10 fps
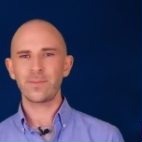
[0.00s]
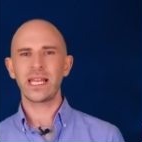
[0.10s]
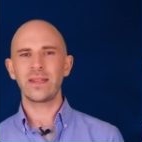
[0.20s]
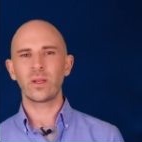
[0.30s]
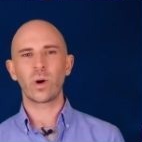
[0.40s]
a
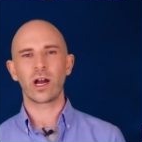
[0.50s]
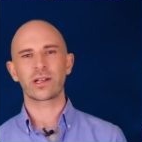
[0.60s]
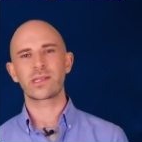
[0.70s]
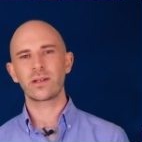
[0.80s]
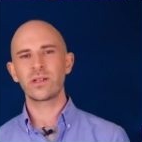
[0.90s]
pill in the
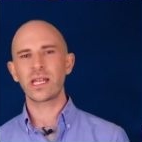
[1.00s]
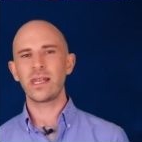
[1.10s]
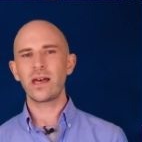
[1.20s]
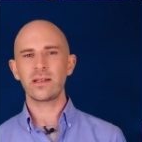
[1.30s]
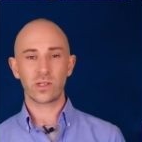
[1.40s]
works that could
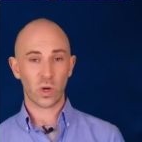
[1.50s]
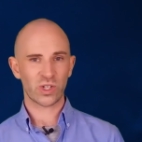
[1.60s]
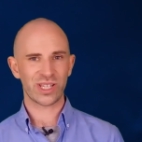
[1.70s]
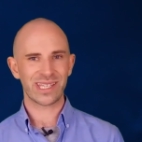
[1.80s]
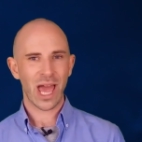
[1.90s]
alert
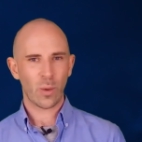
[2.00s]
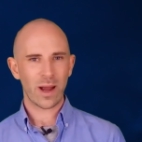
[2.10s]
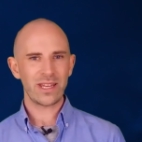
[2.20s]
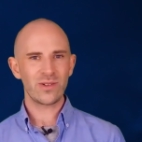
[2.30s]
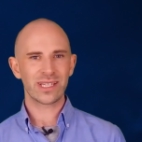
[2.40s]
doctors
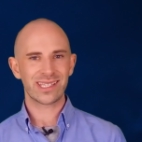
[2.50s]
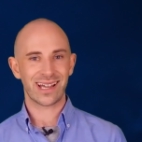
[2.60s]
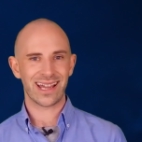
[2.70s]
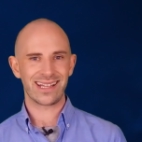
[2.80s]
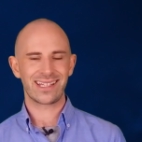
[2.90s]
when you
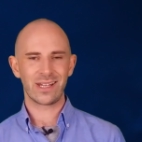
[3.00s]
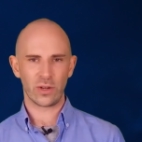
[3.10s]
decide to